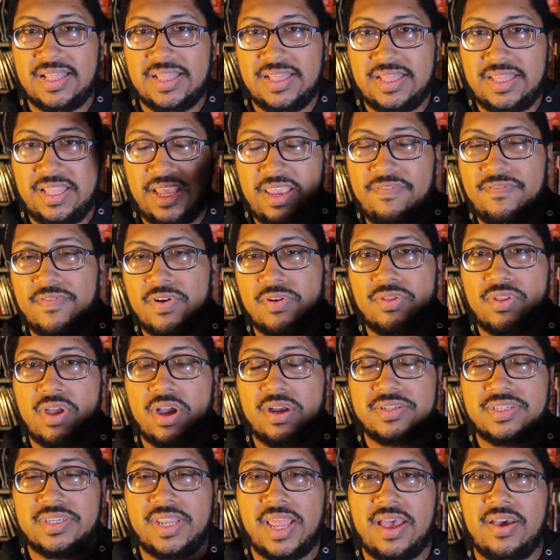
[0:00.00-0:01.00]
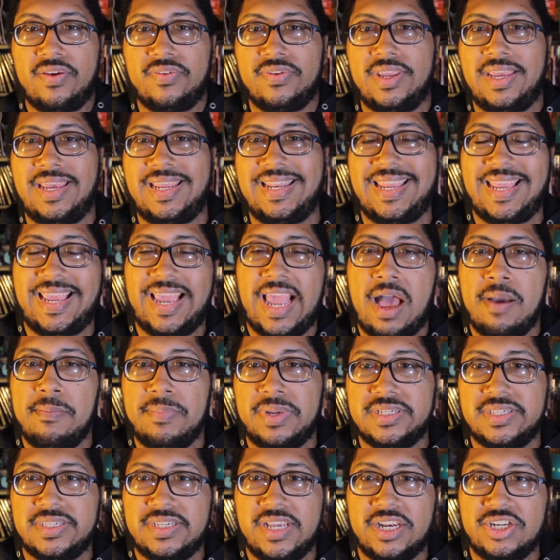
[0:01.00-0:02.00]
Leave your thoughts down in the
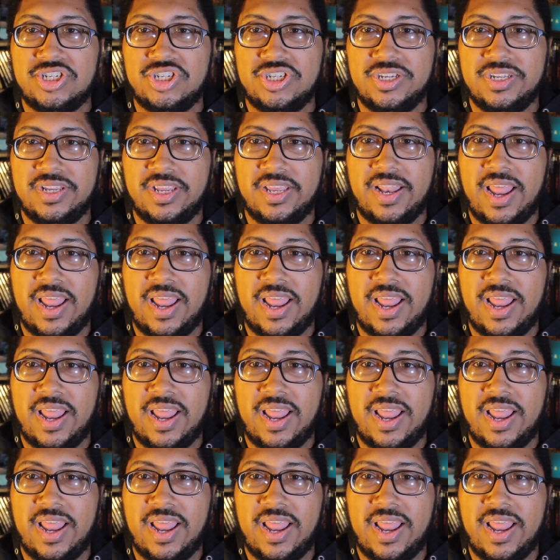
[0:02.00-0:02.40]
comment section